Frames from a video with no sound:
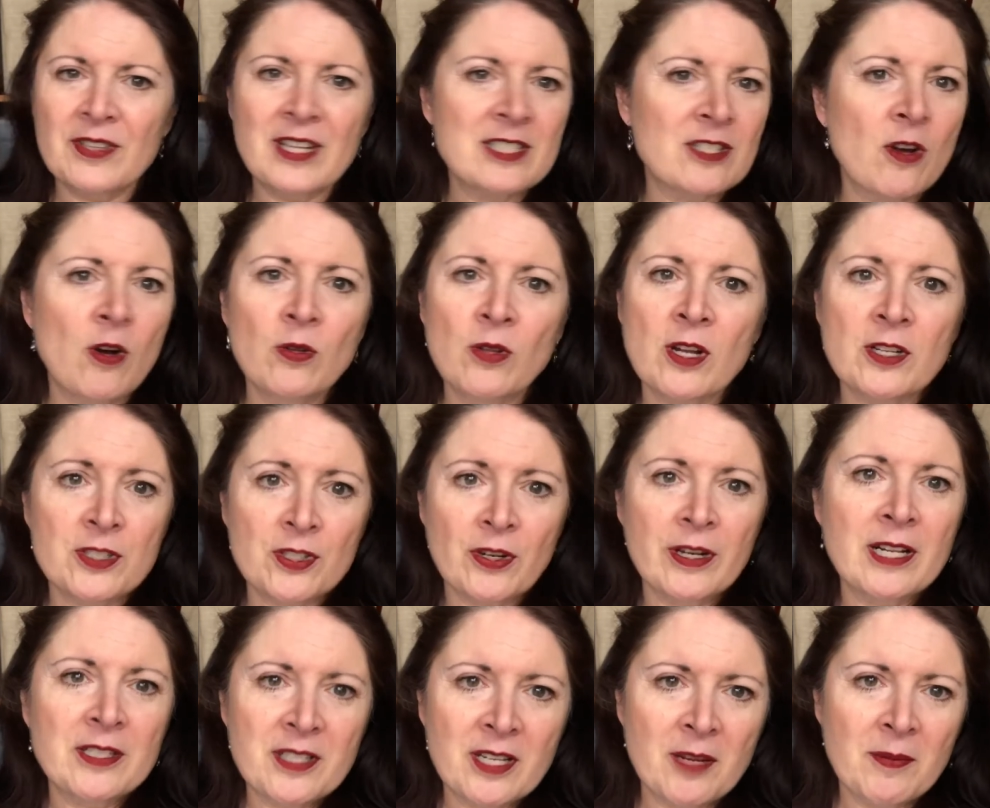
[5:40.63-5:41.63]
that's a whole long
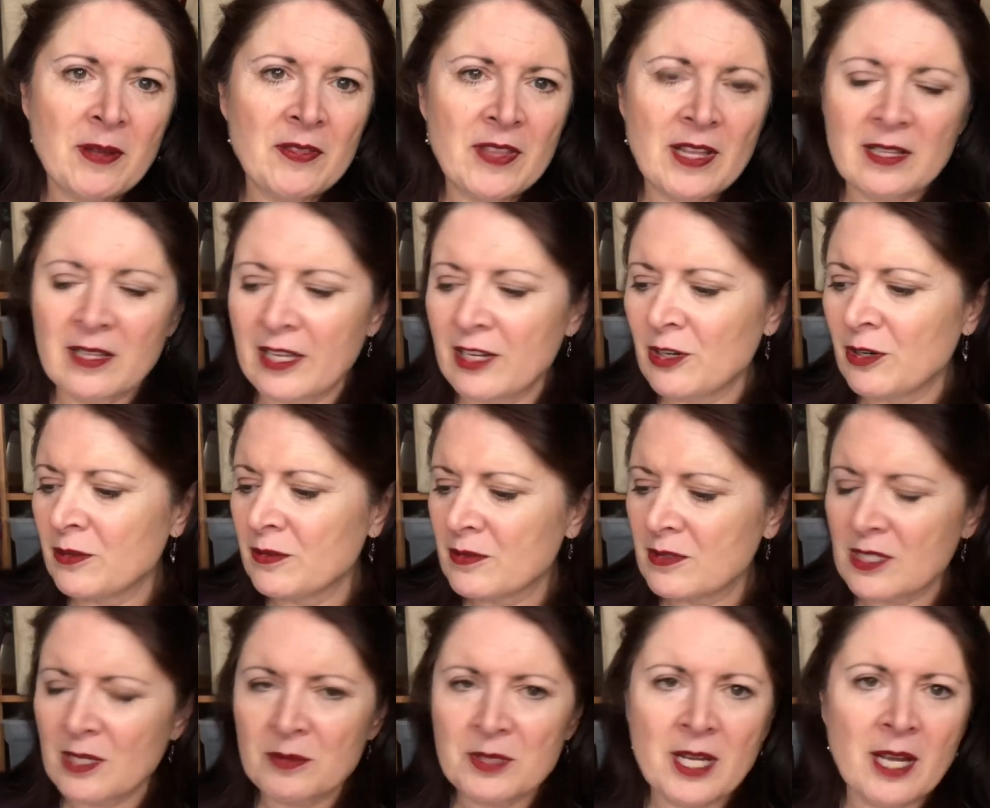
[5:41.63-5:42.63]
story. I'll tell you about that later
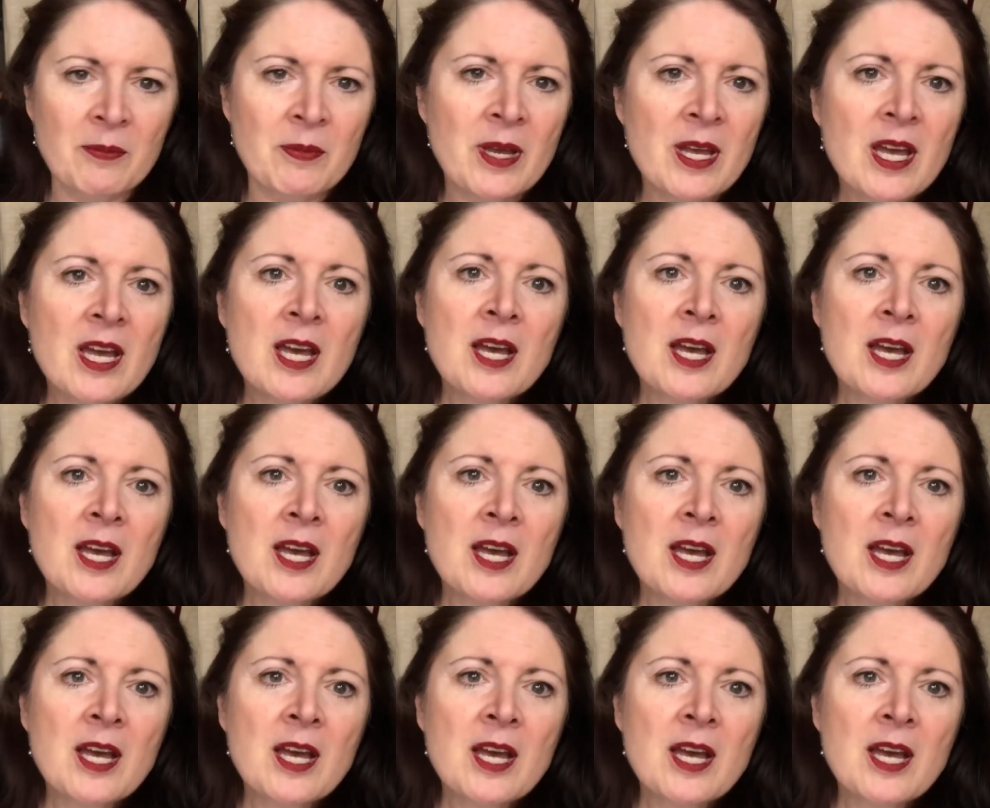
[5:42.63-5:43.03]
sometime.